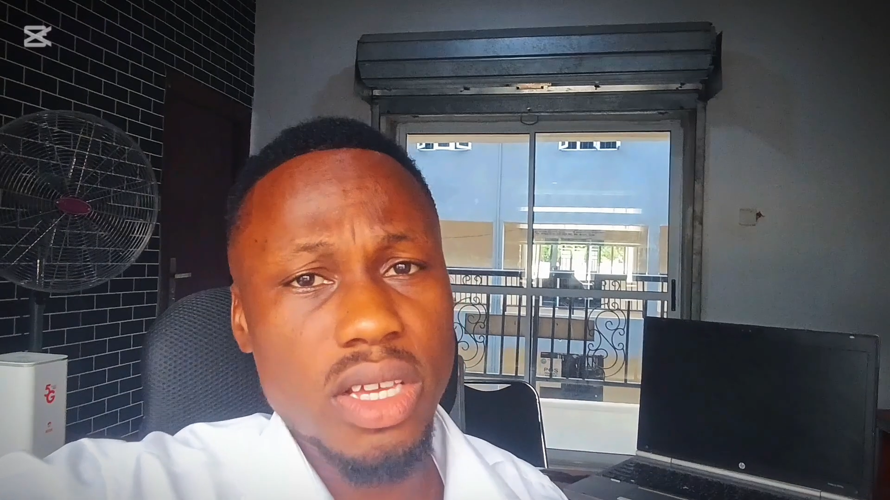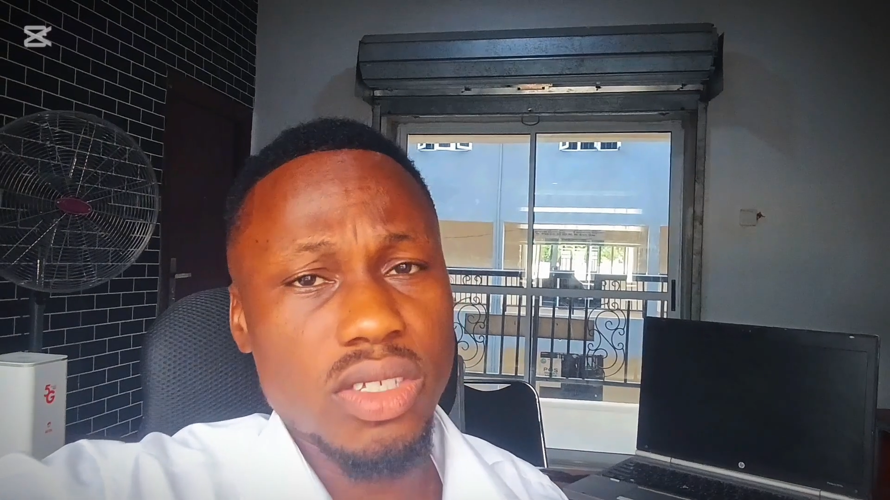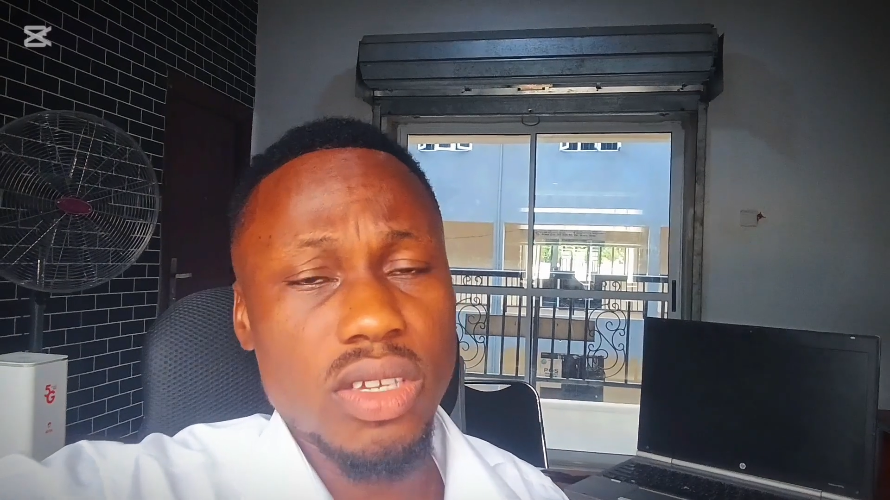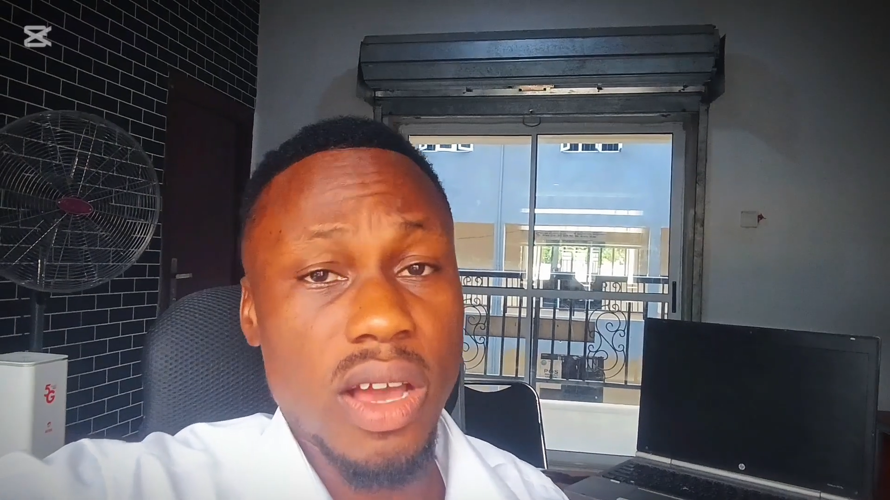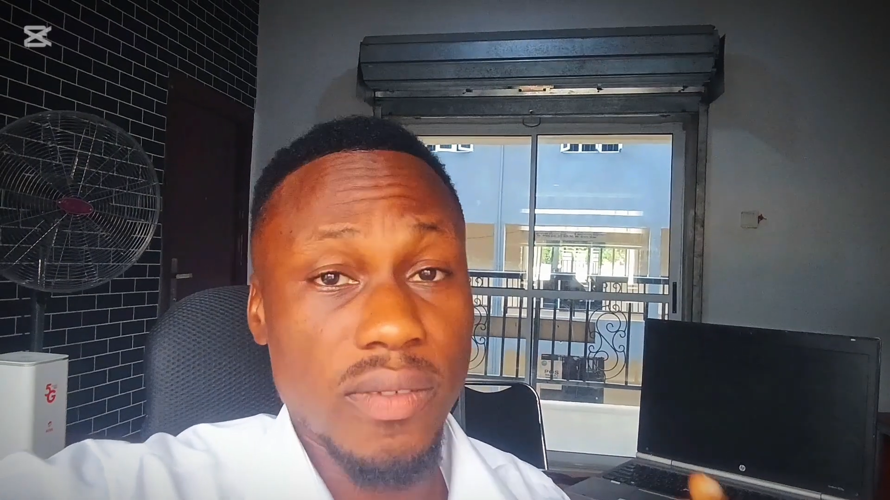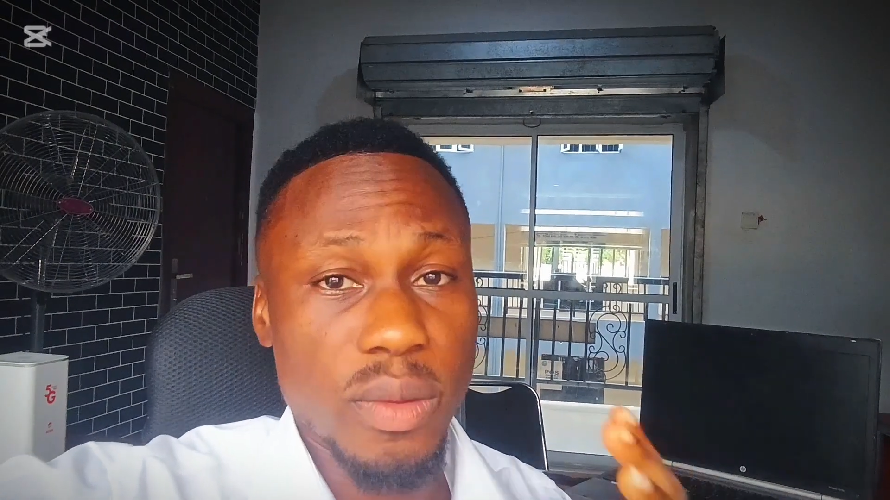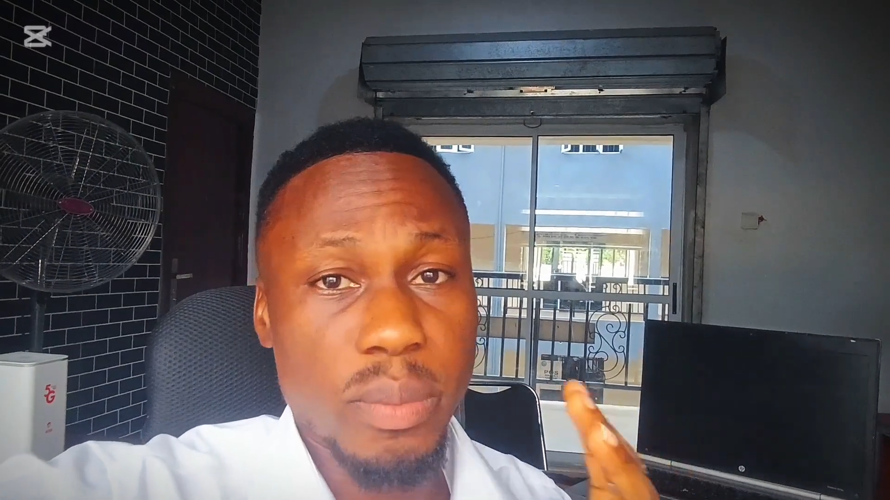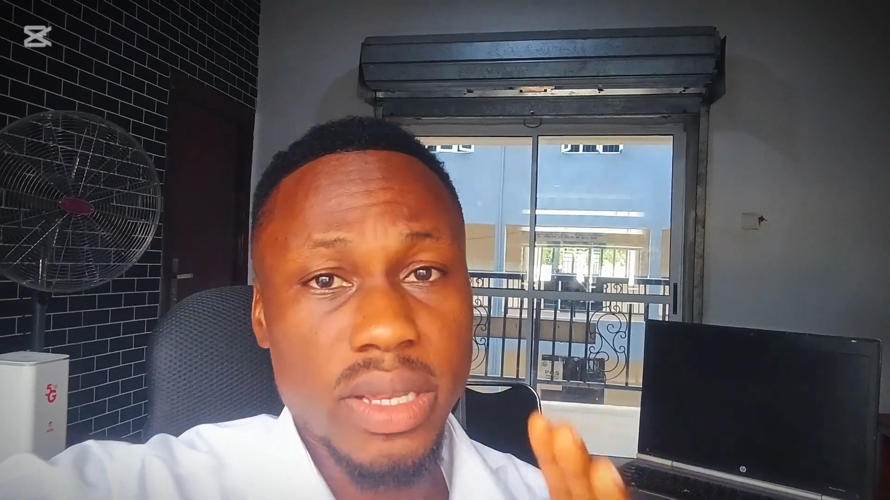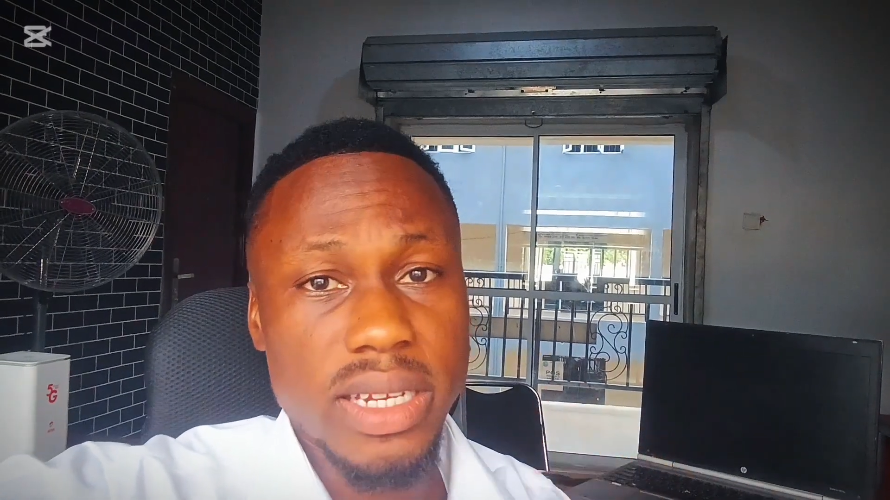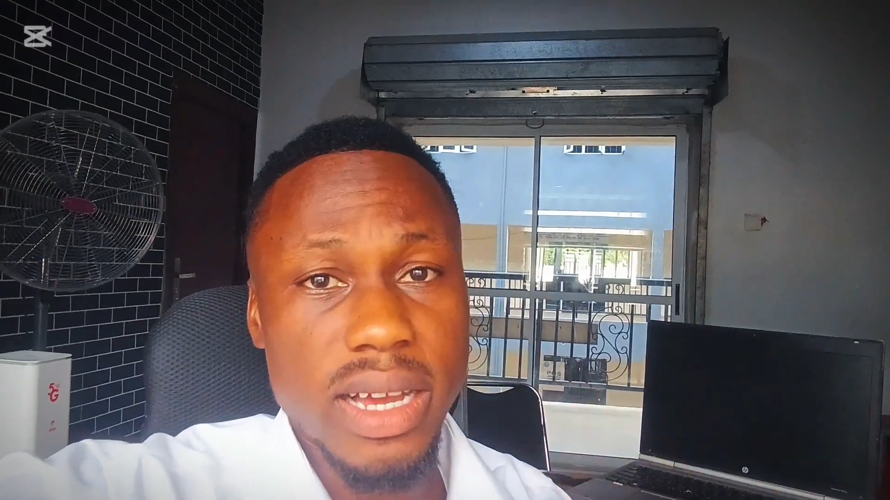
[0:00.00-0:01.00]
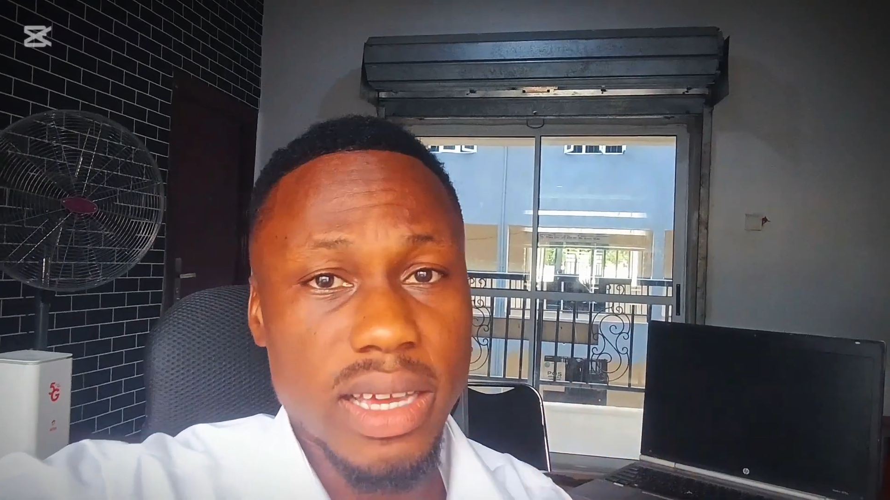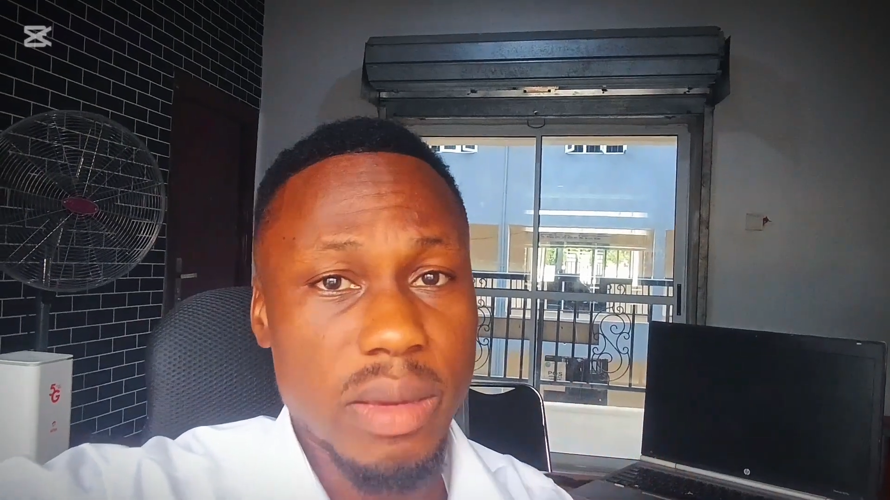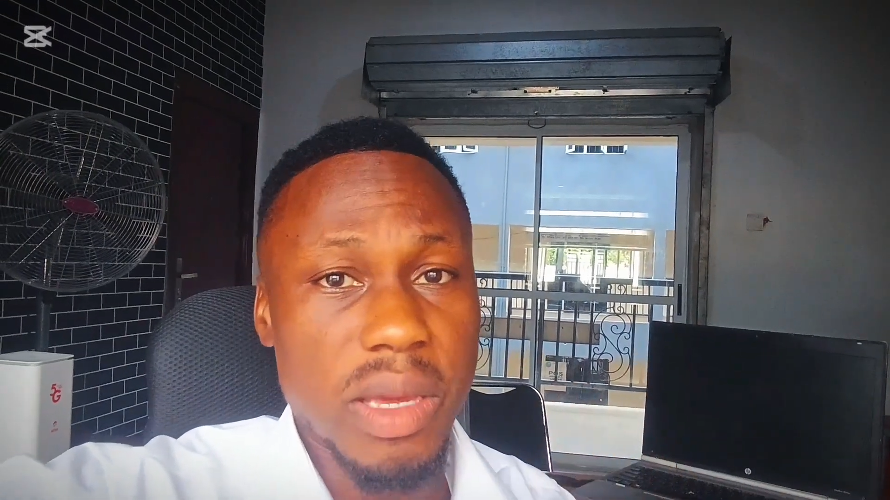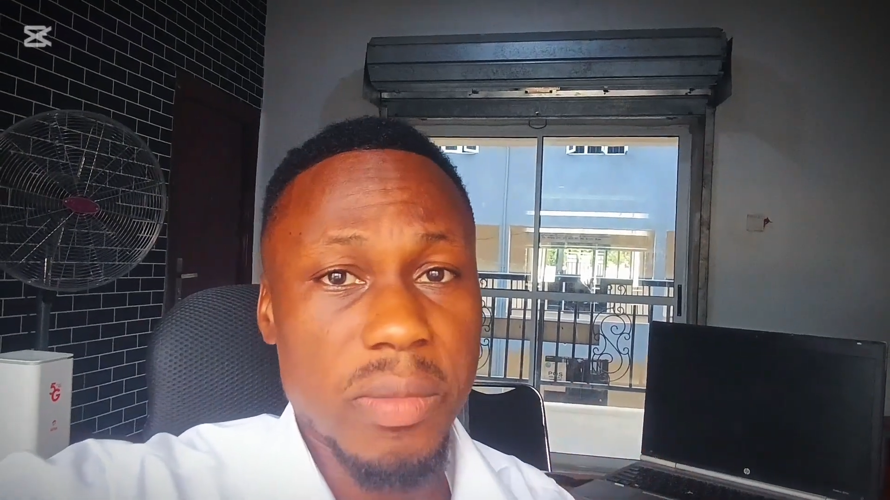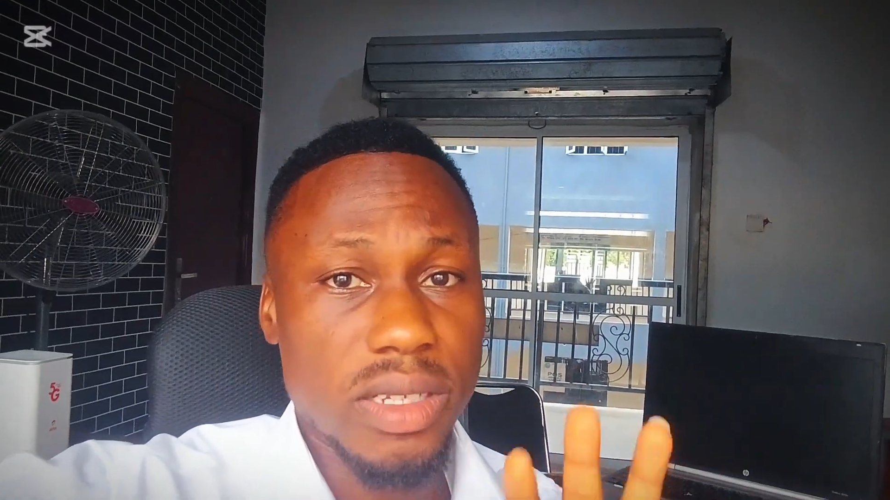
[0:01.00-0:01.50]
So you have to play that
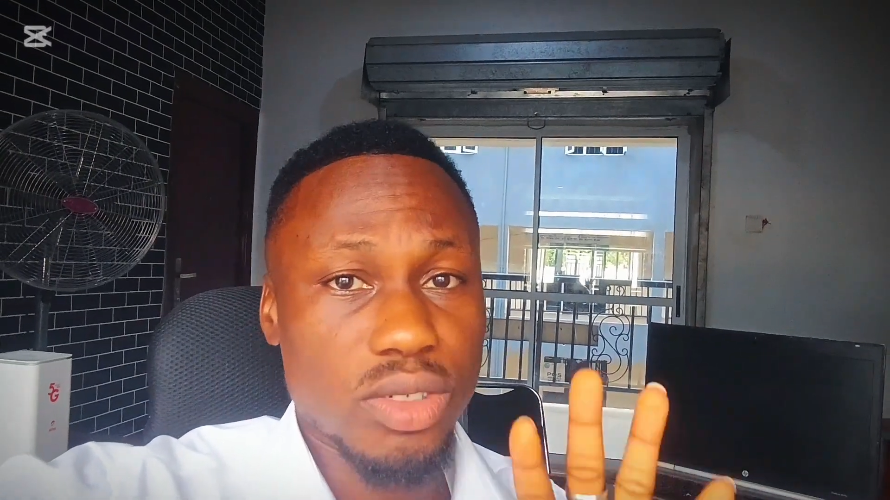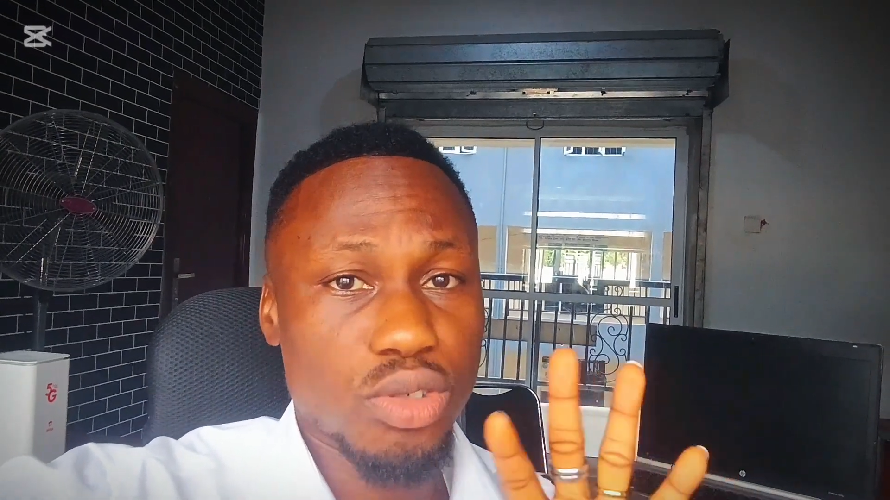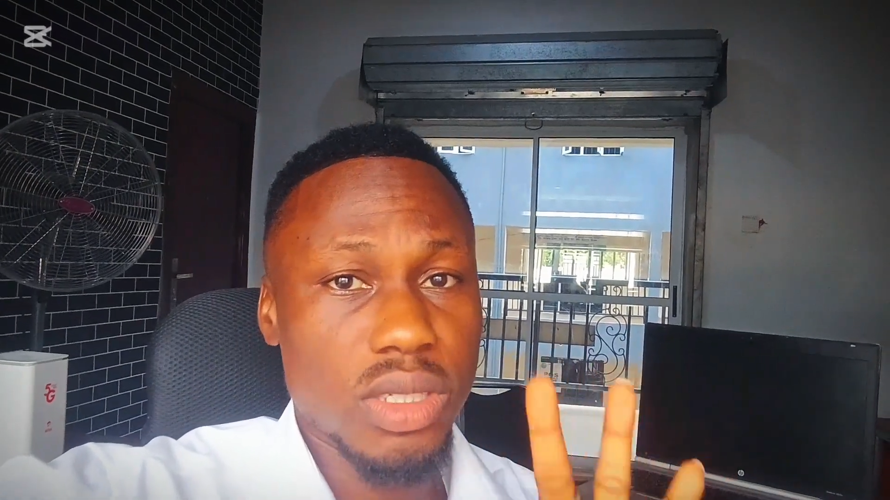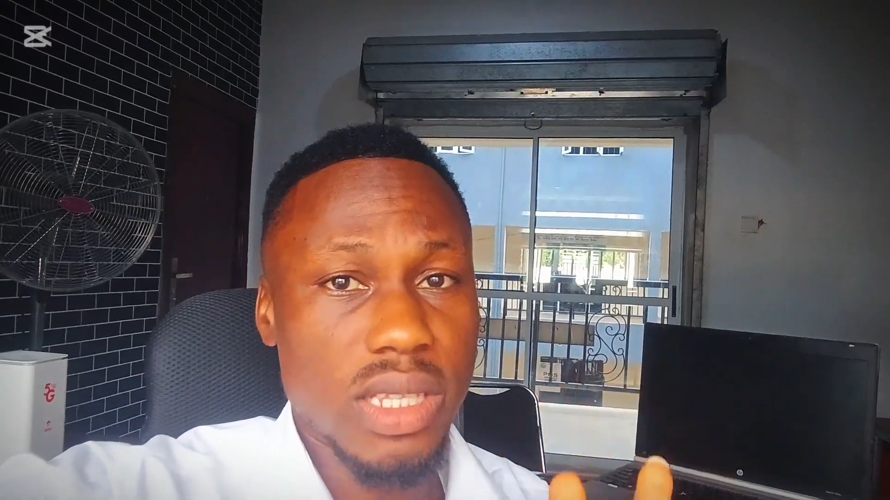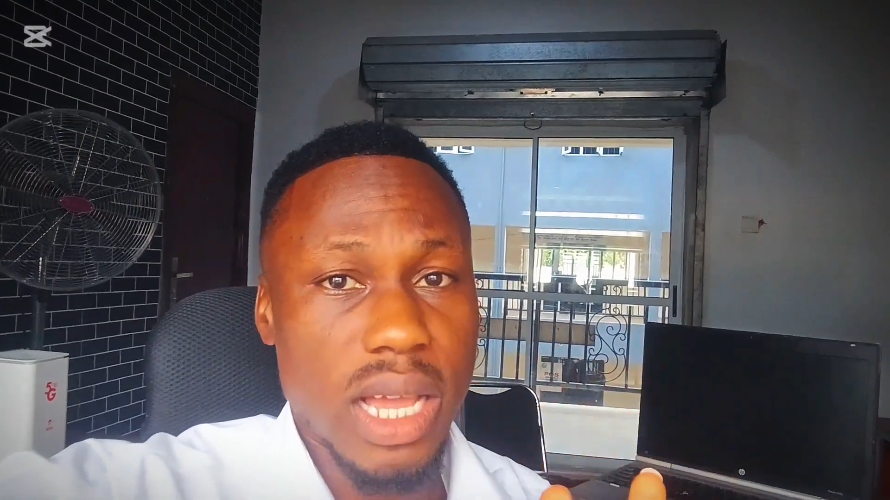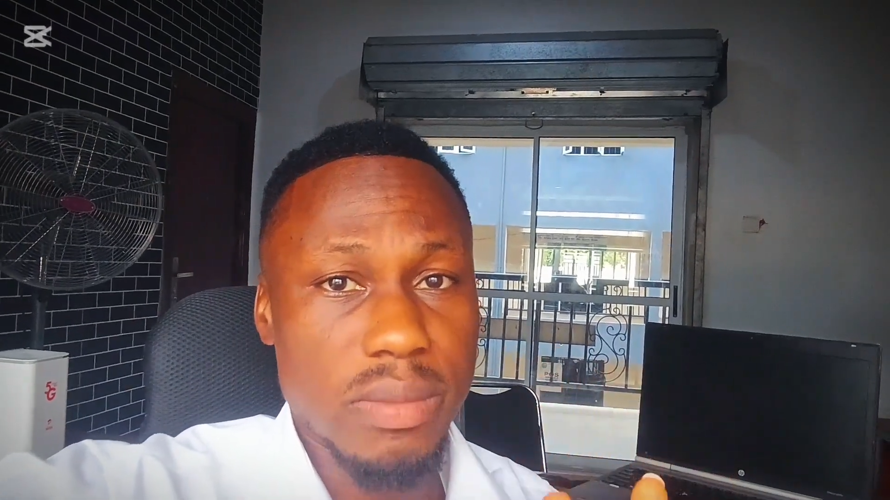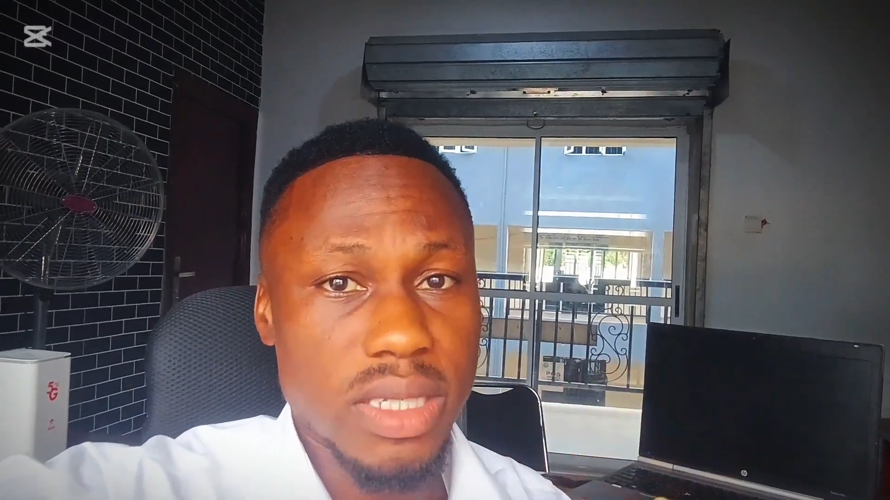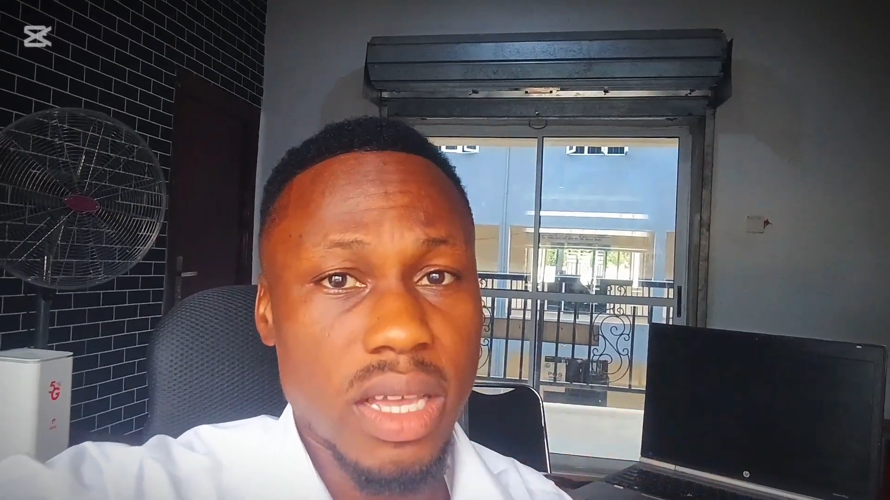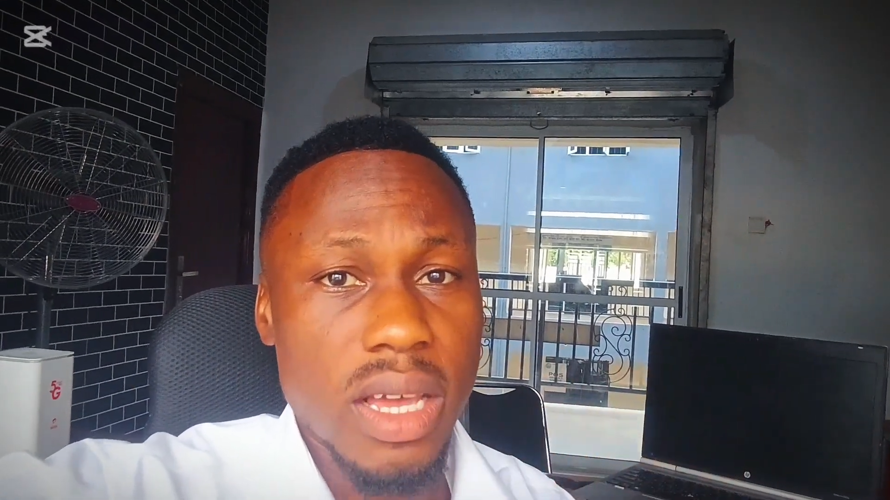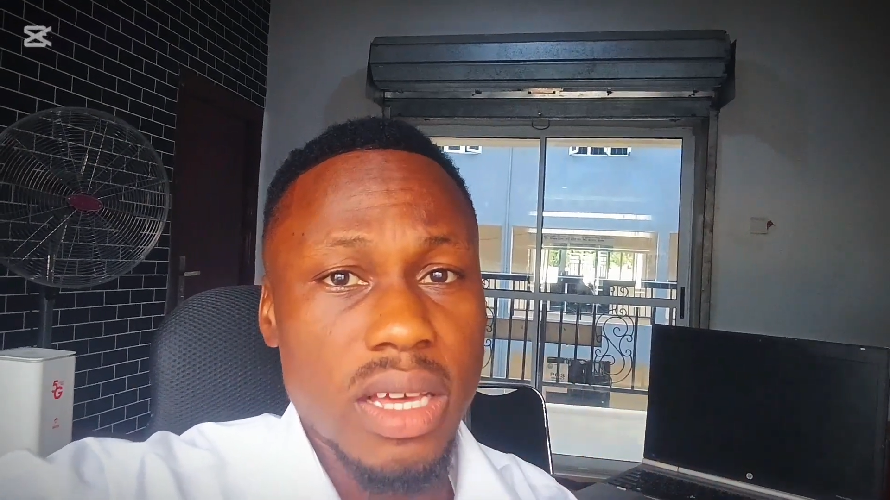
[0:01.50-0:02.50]
game about 3 times.